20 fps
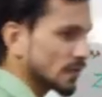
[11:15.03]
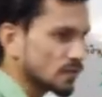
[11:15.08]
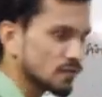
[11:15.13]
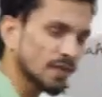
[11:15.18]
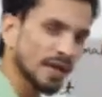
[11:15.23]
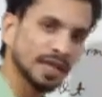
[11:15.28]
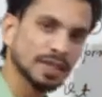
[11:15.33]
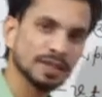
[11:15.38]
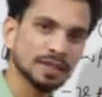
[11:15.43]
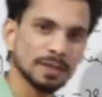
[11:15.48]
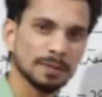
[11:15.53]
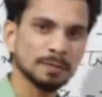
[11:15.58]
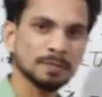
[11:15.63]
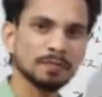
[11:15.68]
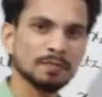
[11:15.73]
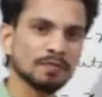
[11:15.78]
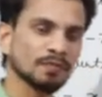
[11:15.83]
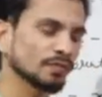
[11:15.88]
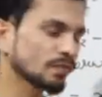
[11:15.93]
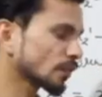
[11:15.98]
factor.
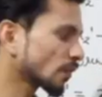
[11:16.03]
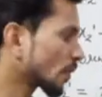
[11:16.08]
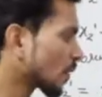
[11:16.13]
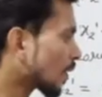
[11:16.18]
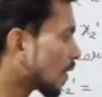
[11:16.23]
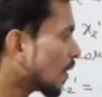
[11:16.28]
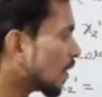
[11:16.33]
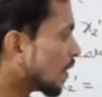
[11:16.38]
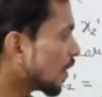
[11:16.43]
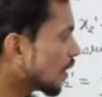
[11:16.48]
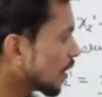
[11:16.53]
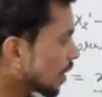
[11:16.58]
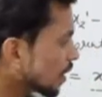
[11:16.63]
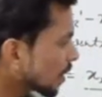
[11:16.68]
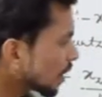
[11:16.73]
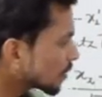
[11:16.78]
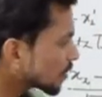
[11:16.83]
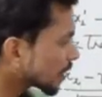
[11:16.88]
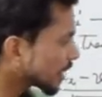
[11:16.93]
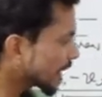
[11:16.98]

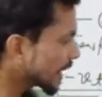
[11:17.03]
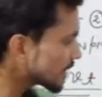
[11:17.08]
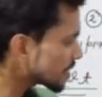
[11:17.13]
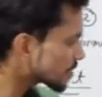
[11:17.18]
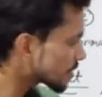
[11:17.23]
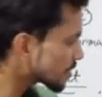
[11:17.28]
Now the rest